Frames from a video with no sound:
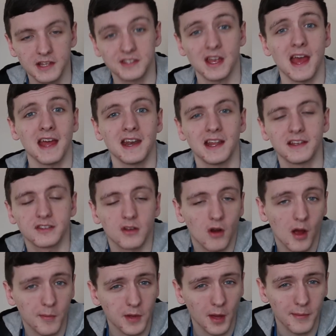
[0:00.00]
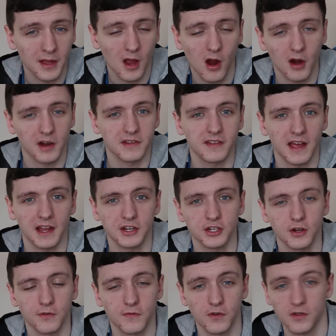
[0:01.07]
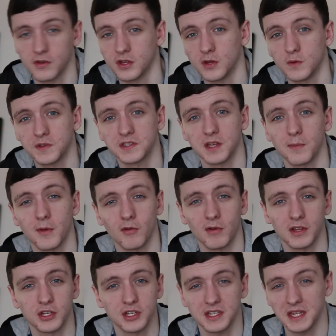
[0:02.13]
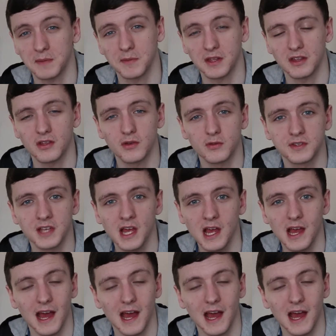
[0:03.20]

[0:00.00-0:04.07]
Zen is their upcoming architecture for the new Summit Ridge CPUs,